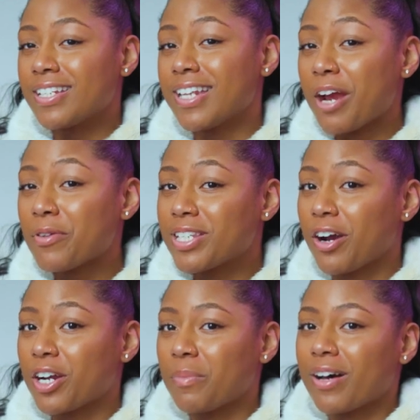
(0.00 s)
Today, we're
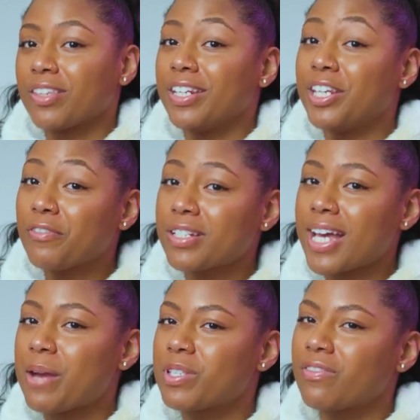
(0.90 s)
talking about the different
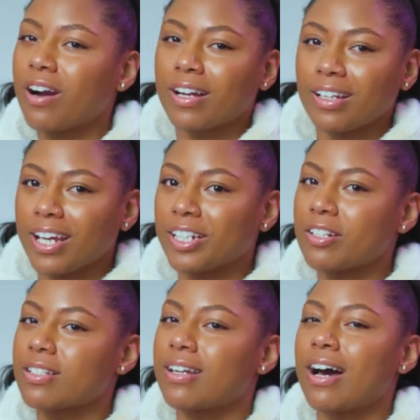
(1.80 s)
types of art
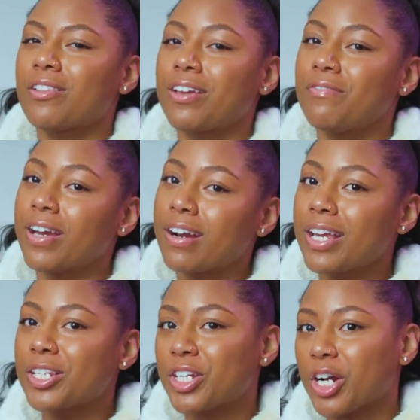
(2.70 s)
collectors and how they
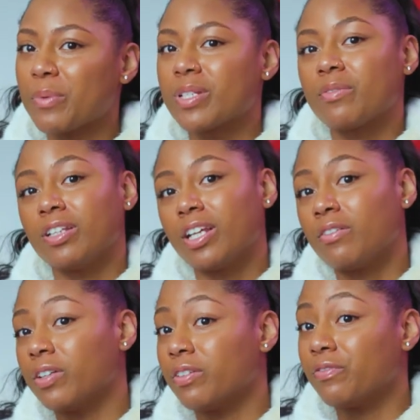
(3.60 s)
vary in terms of the
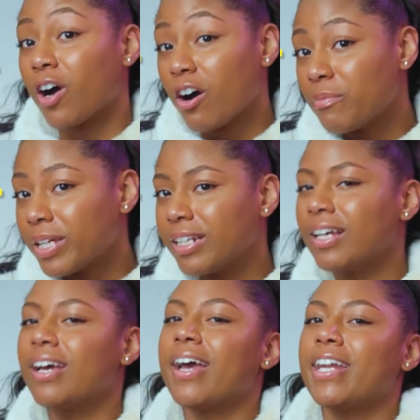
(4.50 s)
level of involvement
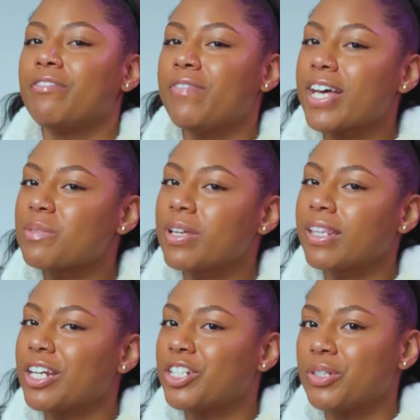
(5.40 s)
and investment
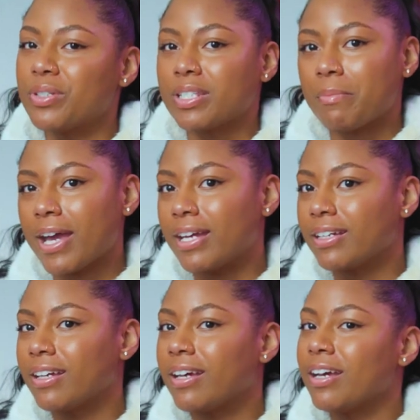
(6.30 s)
they choose to make.
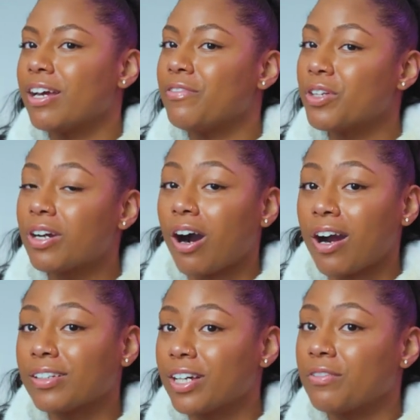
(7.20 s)
If you're an
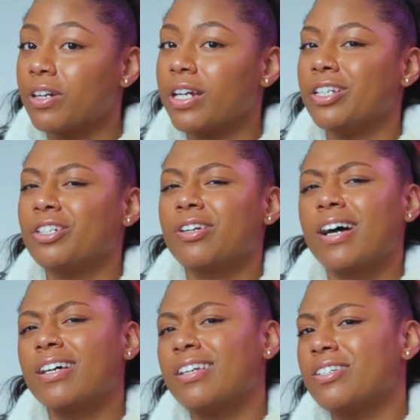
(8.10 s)
art lover and you're
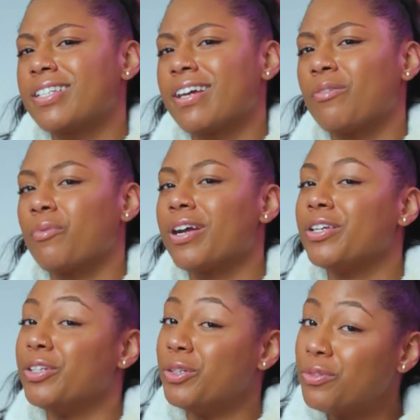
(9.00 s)
trying to understand where
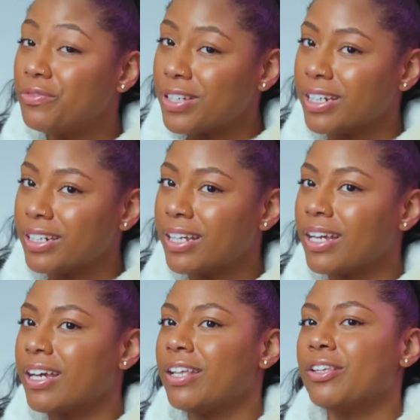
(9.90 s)
you fit
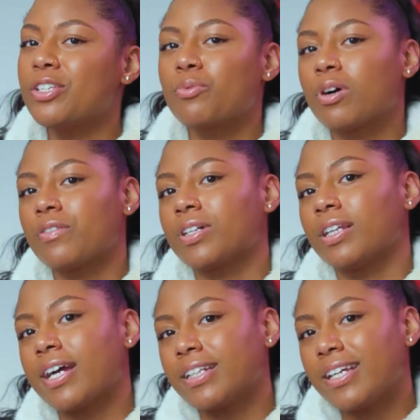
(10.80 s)
in this world of
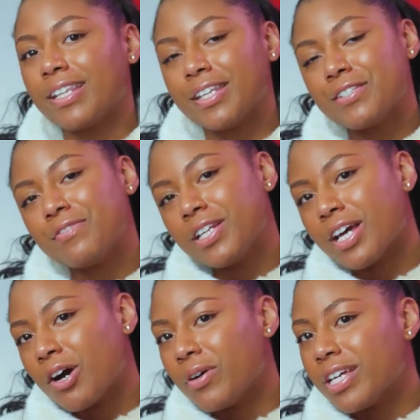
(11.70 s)
collecting, this
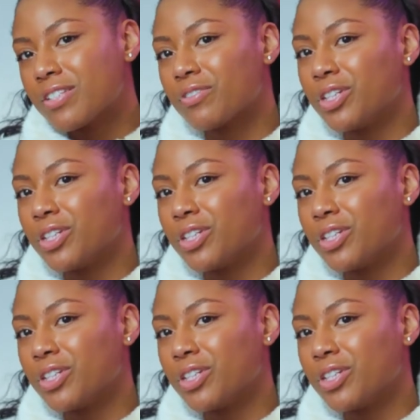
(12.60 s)
video is for